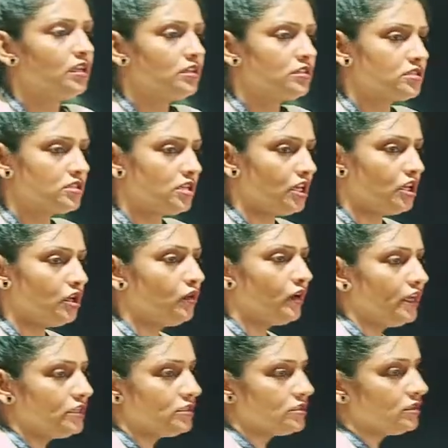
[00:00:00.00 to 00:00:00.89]

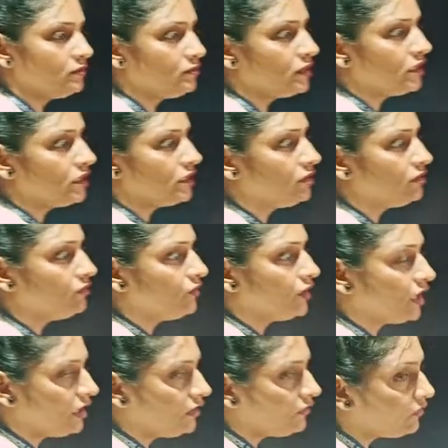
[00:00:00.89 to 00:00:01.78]
stereoisomer,
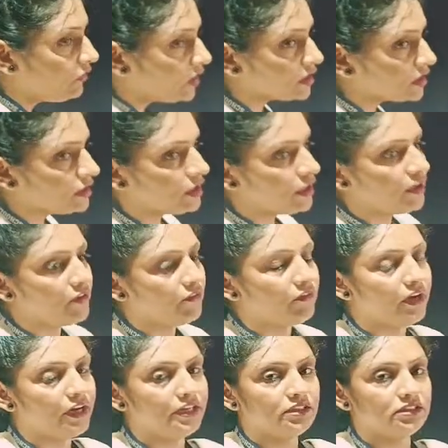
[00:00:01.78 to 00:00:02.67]
we can further
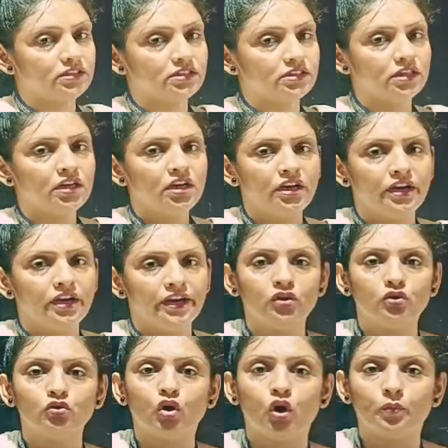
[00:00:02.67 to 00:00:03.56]
divide
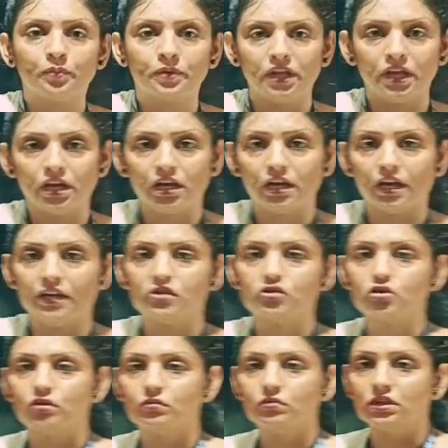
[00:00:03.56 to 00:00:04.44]
into optical
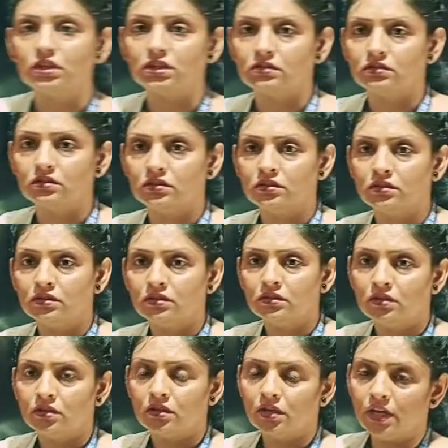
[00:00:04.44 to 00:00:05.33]
isomers,
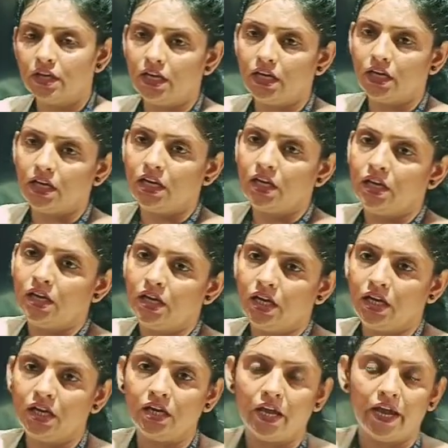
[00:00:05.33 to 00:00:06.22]
okay,
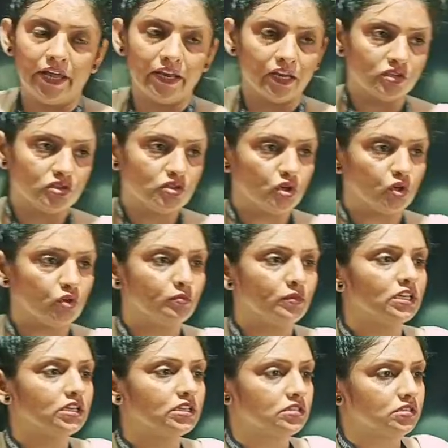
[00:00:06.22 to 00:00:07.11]
in
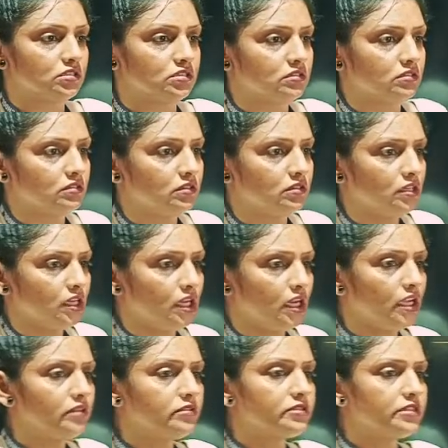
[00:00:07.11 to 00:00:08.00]
enantiomers,
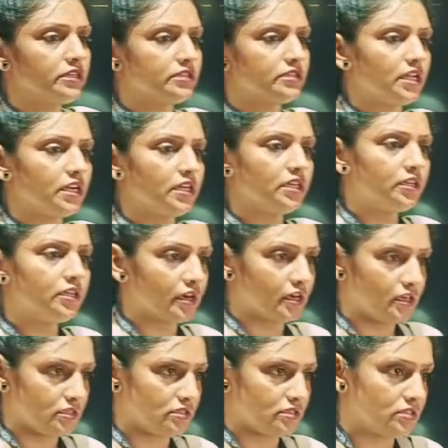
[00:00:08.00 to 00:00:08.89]
in cis and
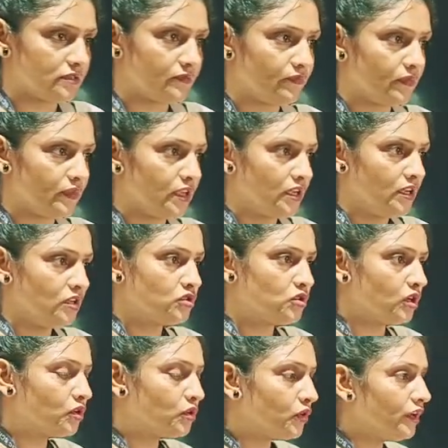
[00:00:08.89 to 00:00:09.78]
trans.
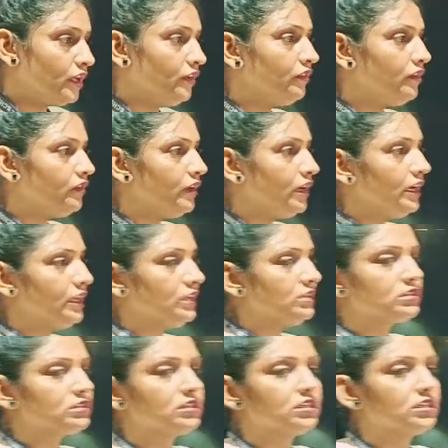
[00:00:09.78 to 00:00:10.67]
So today we will
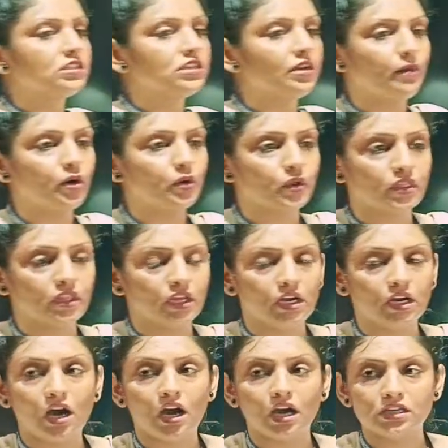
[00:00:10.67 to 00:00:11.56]
discuss about
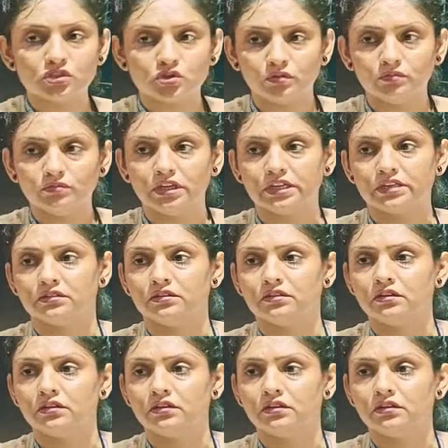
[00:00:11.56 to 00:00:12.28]
the isomer